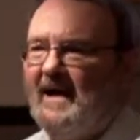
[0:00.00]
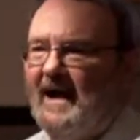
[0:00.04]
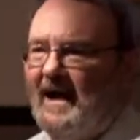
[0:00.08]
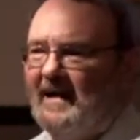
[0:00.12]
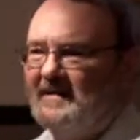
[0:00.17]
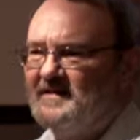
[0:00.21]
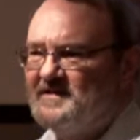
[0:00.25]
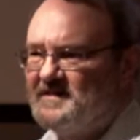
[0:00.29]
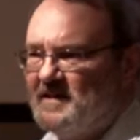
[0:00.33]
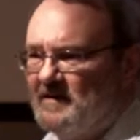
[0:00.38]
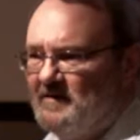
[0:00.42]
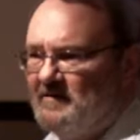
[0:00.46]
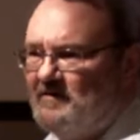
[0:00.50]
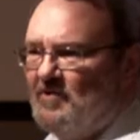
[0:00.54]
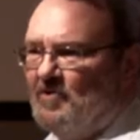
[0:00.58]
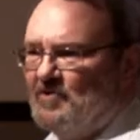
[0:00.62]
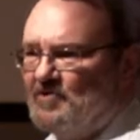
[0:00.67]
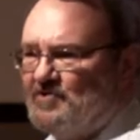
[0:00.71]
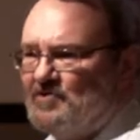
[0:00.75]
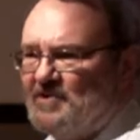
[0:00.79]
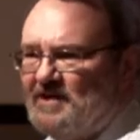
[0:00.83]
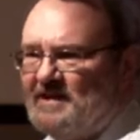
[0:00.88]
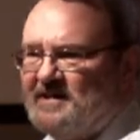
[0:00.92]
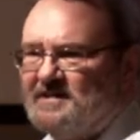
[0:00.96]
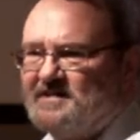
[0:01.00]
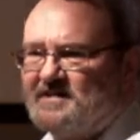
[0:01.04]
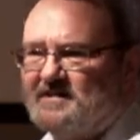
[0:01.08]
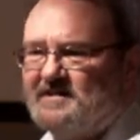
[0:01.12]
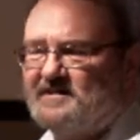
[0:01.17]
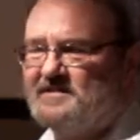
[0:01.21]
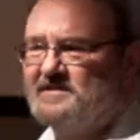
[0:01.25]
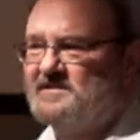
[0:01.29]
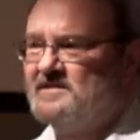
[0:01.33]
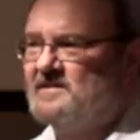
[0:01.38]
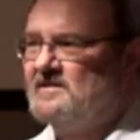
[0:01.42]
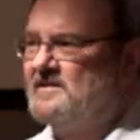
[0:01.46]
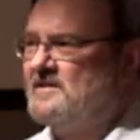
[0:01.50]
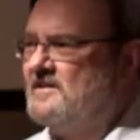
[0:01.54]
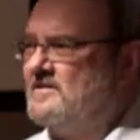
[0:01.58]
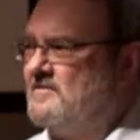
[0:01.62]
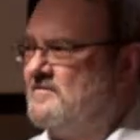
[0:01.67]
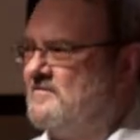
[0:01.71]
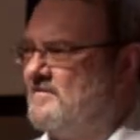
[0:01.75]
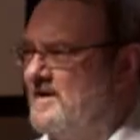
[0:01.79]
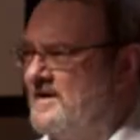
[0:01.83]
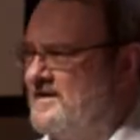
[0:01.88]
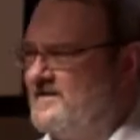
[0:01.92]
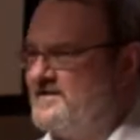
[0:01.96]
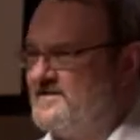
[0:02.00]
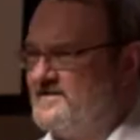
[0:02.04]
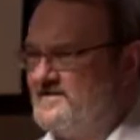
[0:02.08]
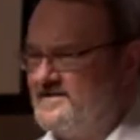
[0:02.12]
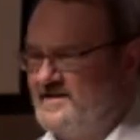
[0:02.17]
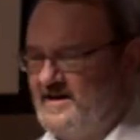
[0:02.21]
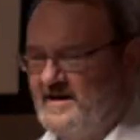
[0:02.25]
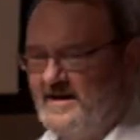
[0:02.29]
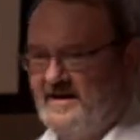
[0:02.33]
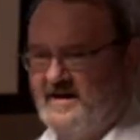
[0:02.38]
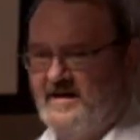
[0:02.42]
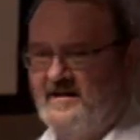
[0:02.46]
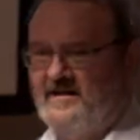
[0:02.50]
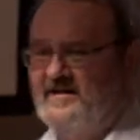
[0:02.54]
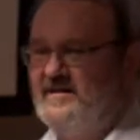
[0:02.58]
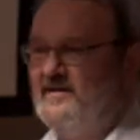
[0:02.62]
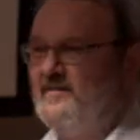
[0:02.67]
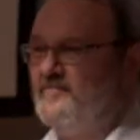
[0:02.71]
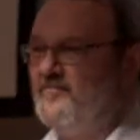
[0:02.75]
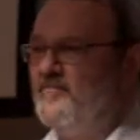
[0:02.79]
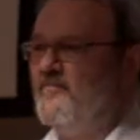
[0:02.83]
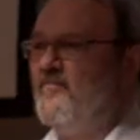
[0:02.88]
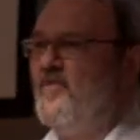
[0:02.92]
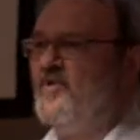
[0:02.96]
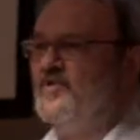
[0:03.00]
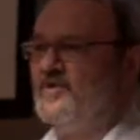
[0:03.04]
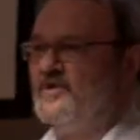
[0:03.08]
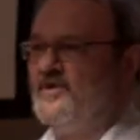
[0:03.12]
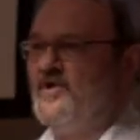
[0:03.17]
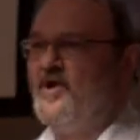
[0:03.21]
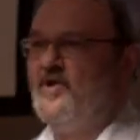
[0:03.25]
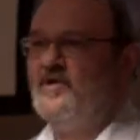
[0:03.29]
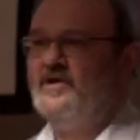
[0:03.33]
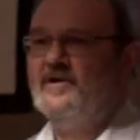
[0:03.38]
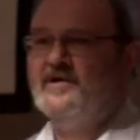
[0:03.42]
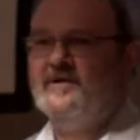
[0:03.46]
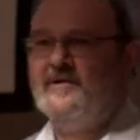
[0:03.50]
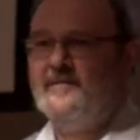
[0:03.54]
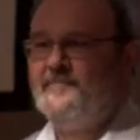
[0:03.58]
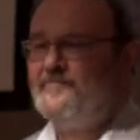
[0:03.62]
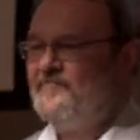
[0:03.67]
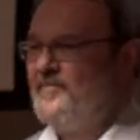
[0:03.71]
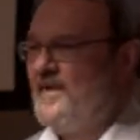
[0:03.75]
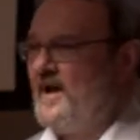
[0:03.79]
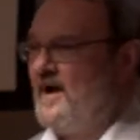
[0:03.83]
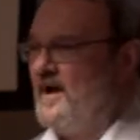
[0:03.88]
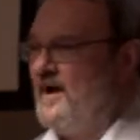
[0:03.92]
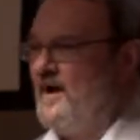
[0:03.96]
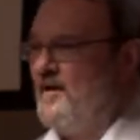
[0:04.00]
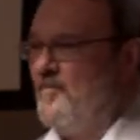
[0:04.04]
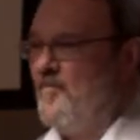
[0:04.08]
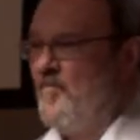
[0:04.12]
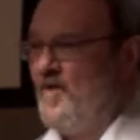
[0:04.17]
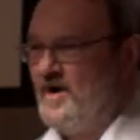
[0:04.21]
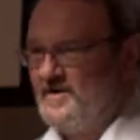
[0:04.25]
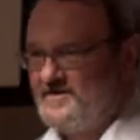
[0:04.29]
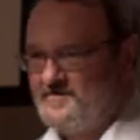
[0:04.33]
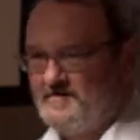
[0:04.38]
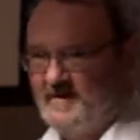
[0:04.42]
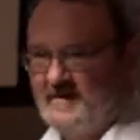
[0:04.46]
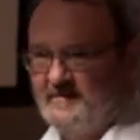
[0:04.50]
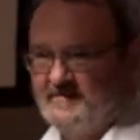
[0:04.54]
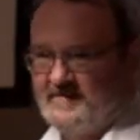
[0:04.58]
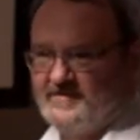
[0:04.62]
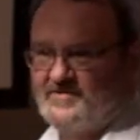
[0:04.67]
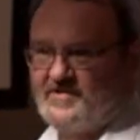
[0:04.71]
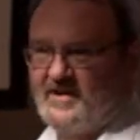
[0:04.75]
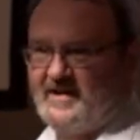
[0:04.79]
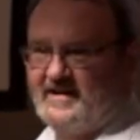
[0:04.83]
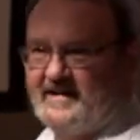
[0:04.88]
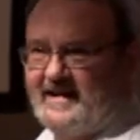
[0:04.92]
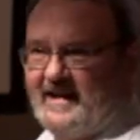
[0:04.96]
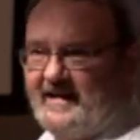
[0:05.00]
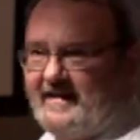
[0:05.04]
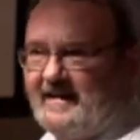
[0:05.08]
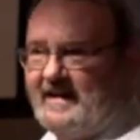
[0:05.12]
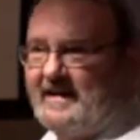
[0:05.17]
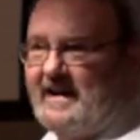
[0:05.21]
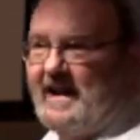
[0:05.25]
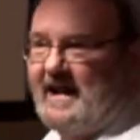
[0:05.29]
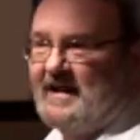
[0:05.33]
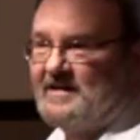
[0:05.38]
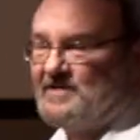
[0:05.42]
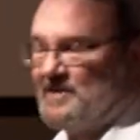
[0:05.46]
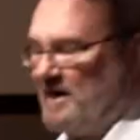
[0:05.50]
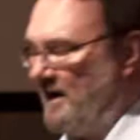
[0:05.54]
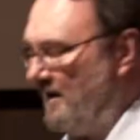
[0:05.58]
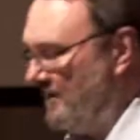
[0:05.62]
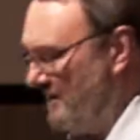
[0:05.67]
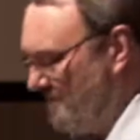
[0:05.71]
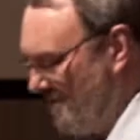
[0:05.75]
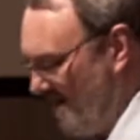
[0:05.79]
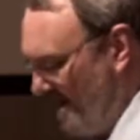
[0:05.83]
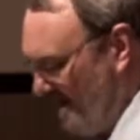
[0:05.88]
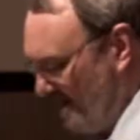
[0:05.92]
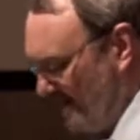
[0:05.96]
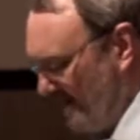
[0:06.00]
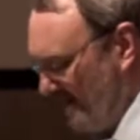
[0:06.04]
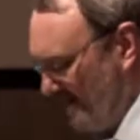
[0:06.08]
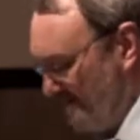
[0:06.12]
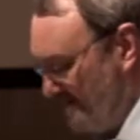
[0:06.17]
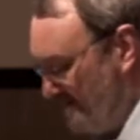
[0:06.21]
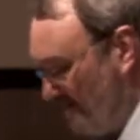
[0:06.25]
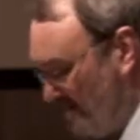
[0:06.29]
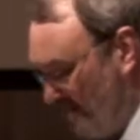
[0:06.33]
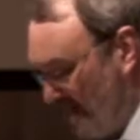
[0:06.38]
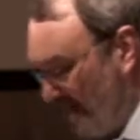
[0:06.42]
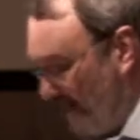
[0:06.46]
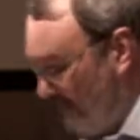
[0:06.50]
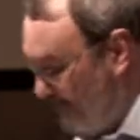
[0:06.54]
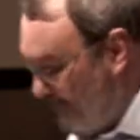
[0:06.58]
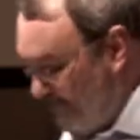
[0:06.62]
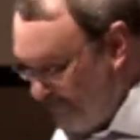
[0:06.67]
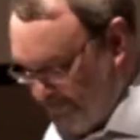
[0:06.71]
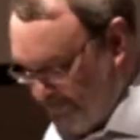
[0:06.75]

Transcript: And so you've got Jesus' great uh, monologue um, whilst people are trying to get their cash out the Barclays machine.